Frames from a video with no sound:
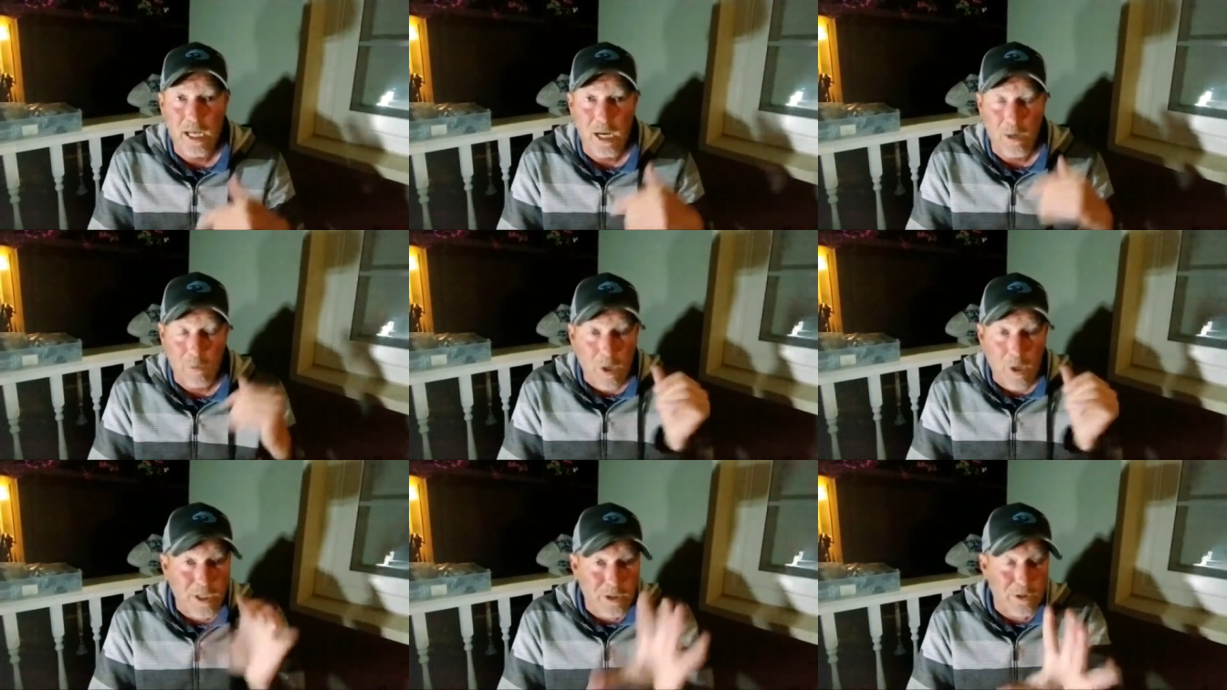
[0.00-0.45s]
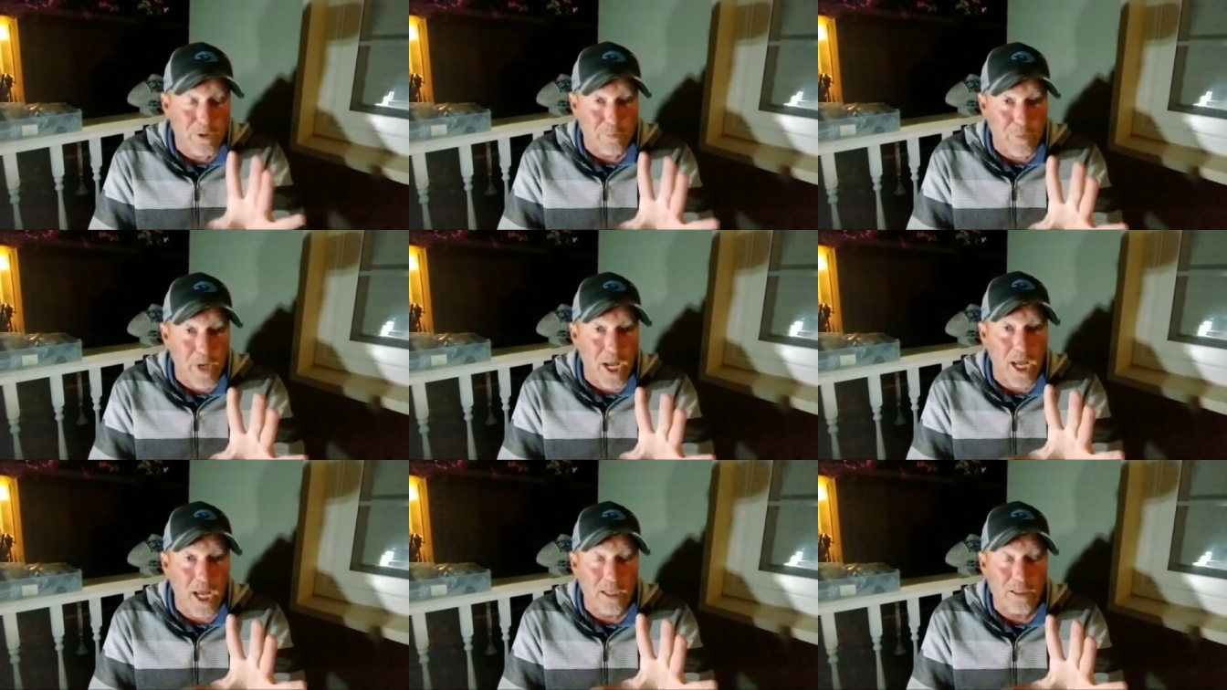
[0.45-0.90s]
I want to do the
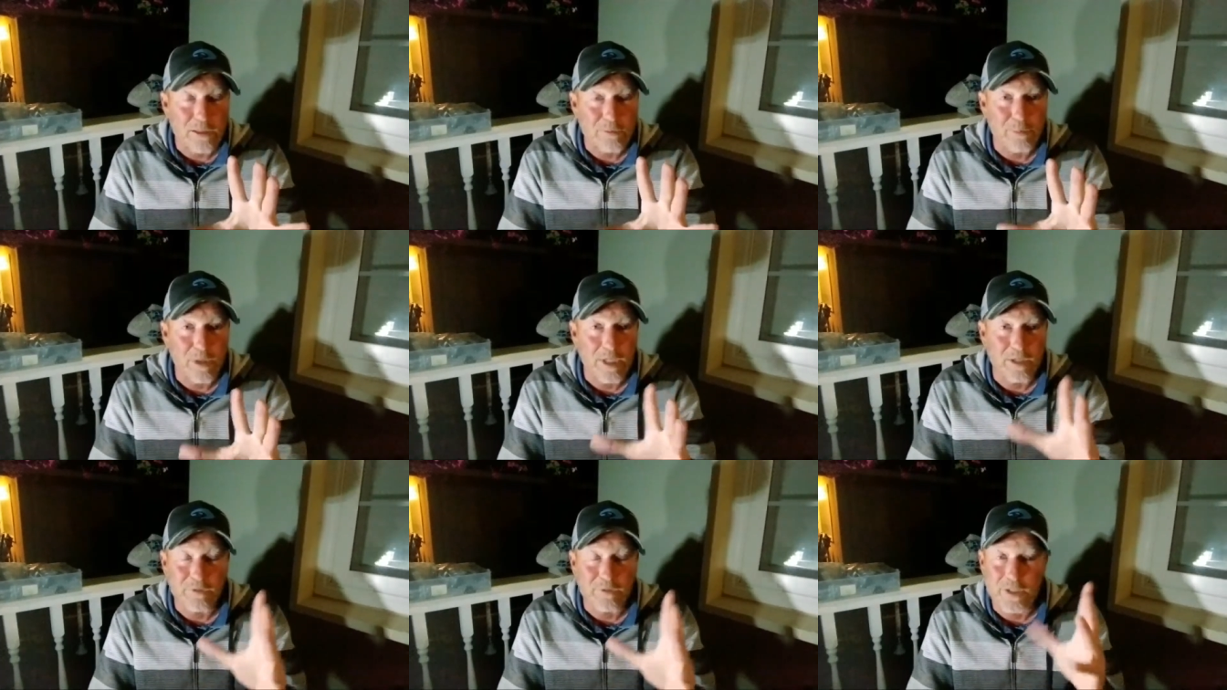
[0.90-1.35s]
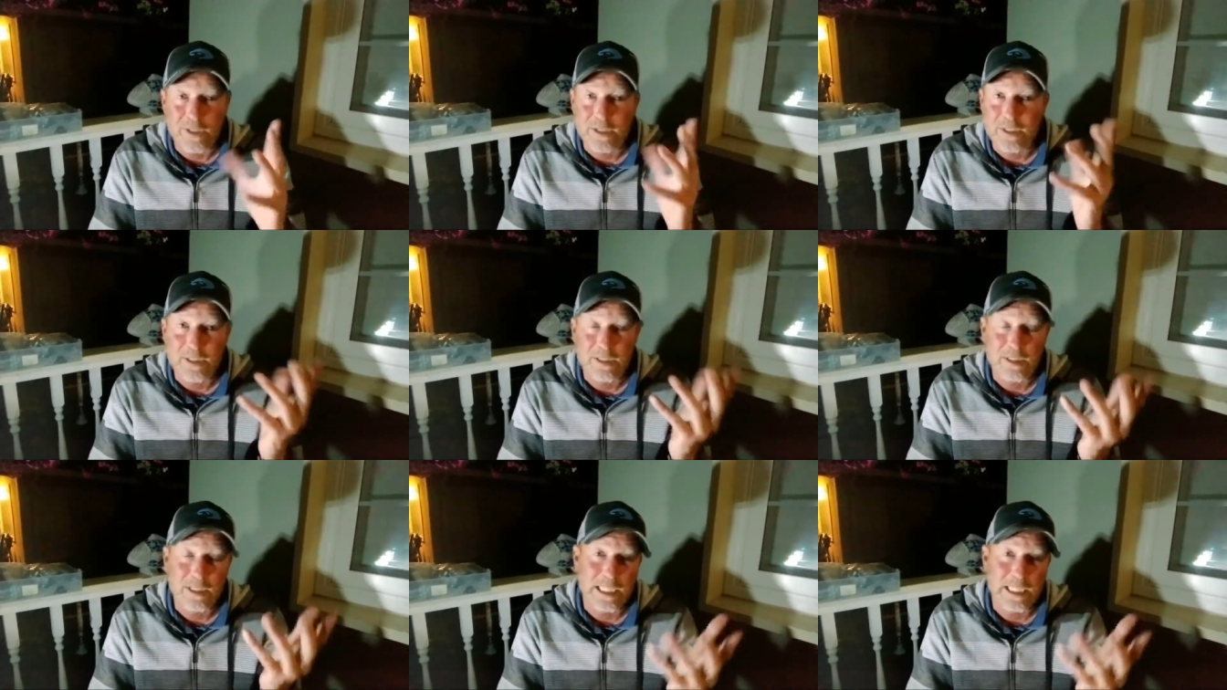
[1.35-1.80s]
best, but if
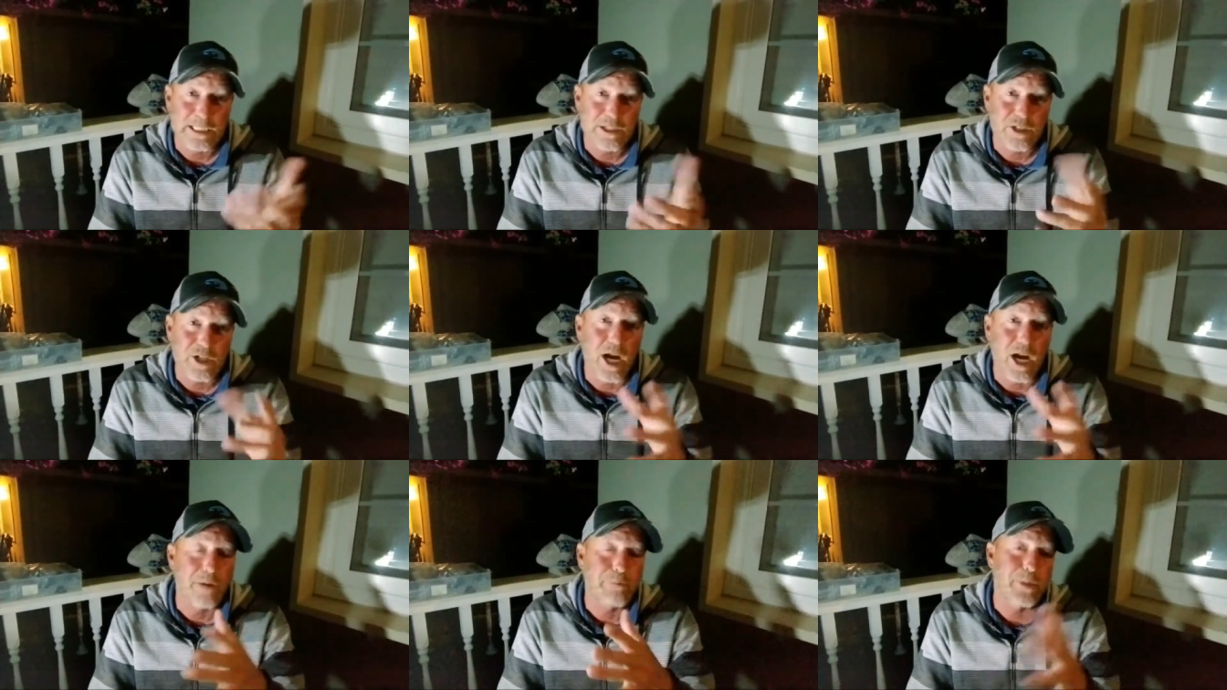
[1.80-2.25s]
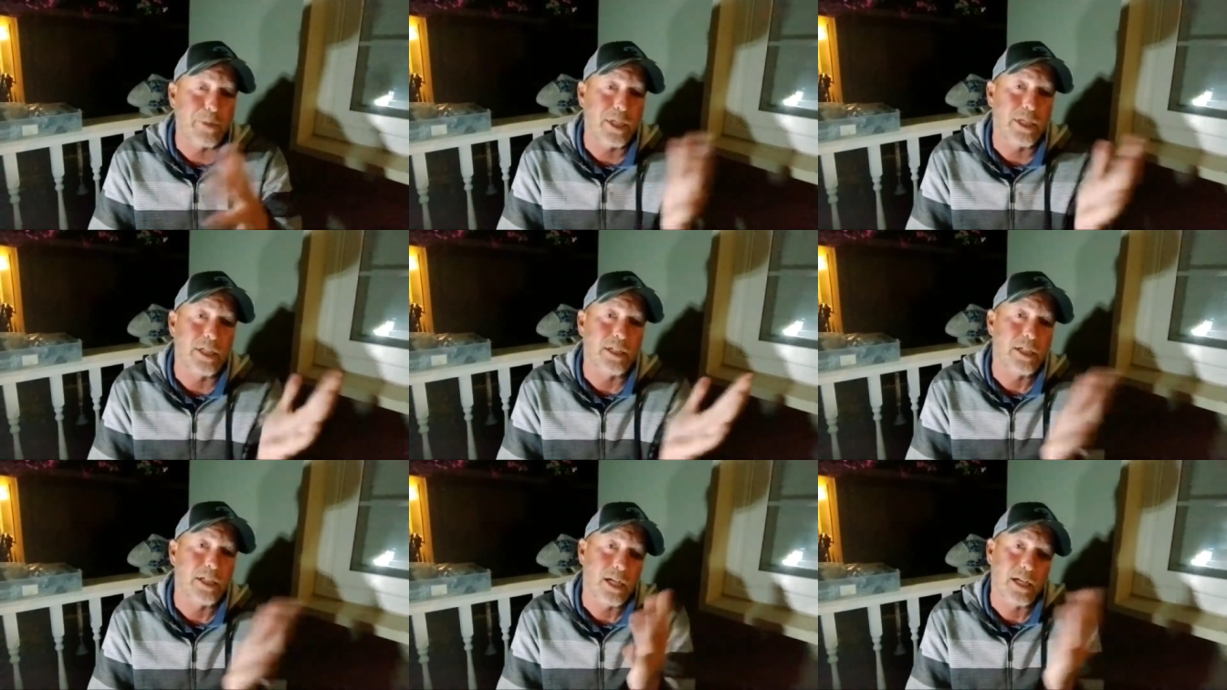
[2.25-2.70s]
it's choppy
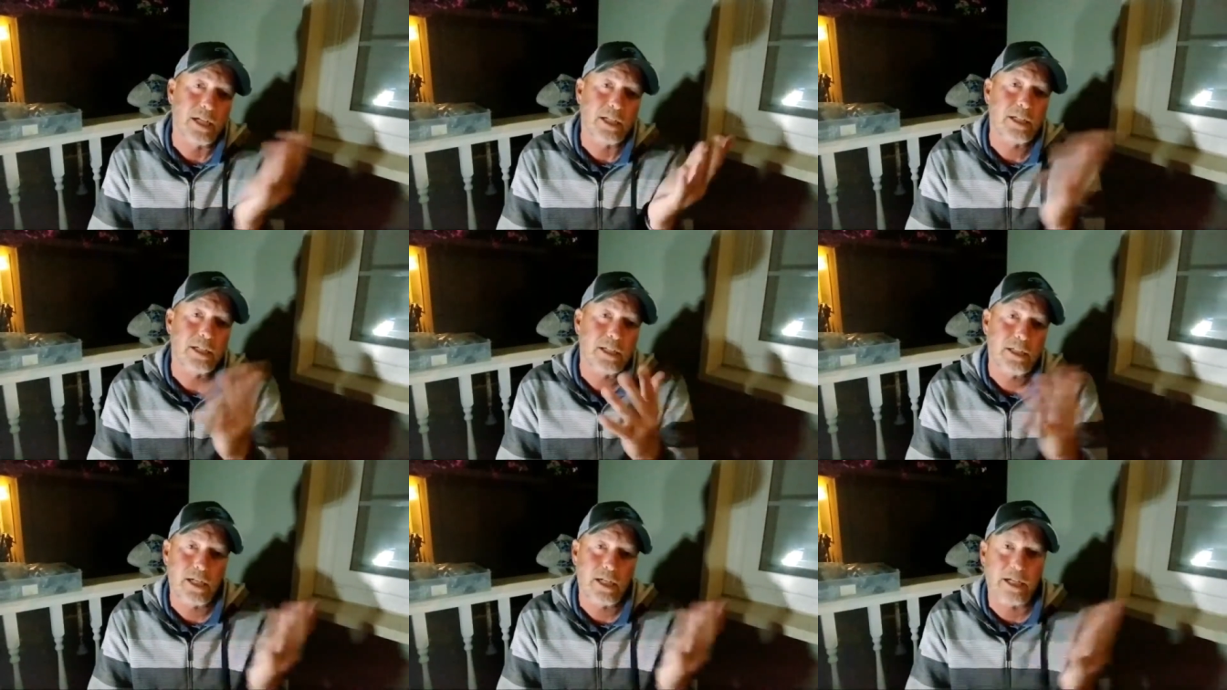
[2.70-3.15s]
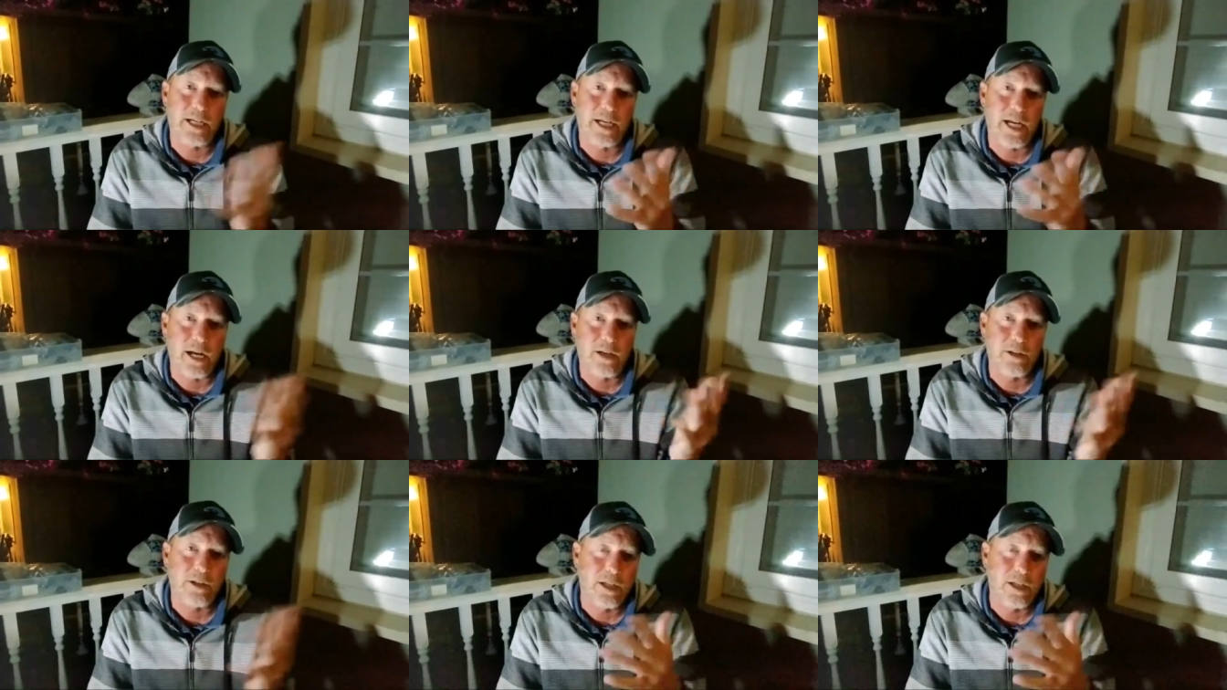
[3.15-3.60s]
and kind of cutting
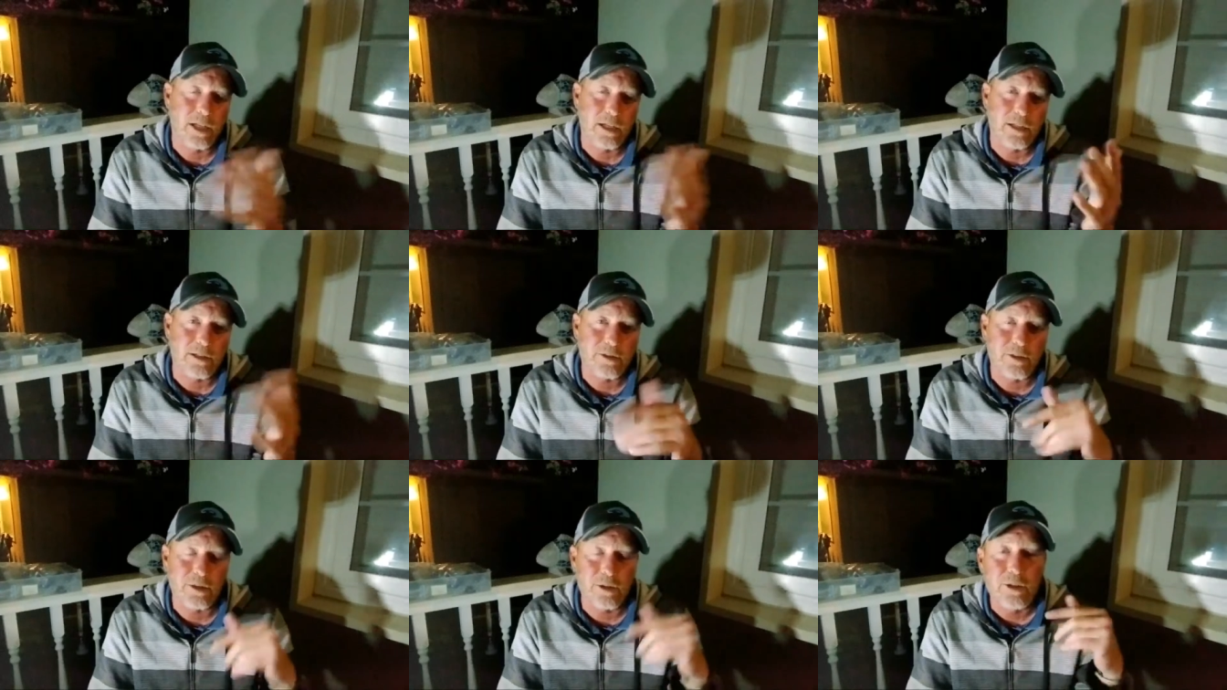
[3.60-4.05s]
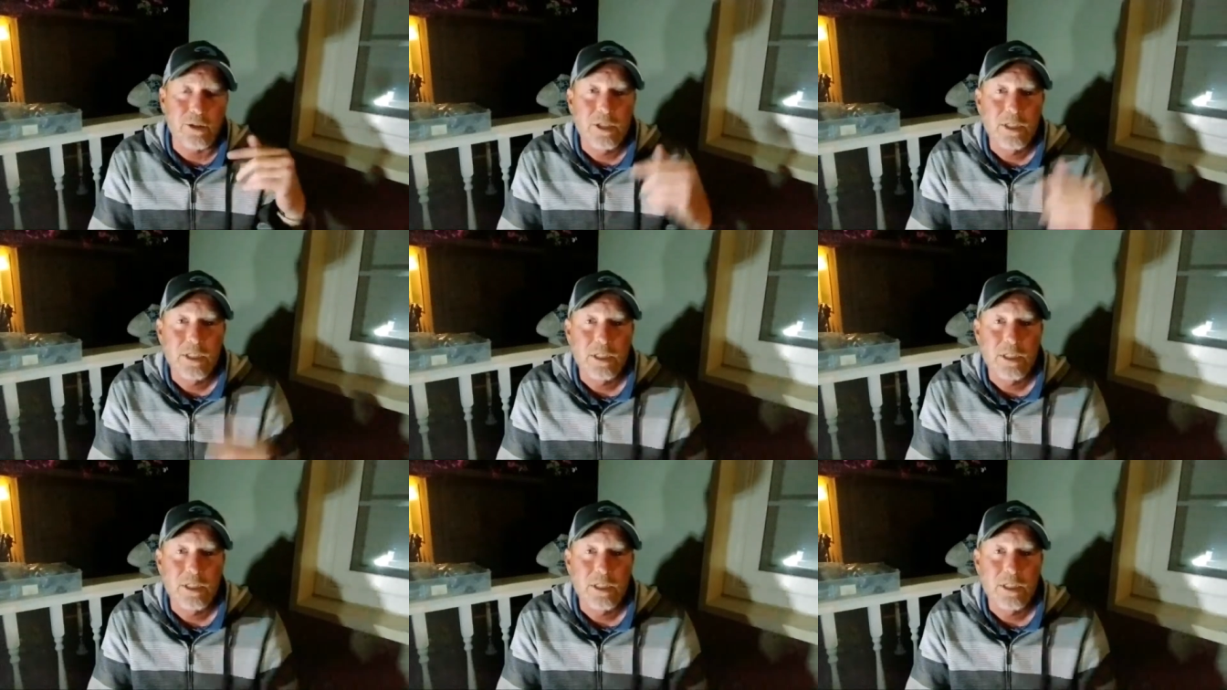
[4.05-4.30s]
out in that, so like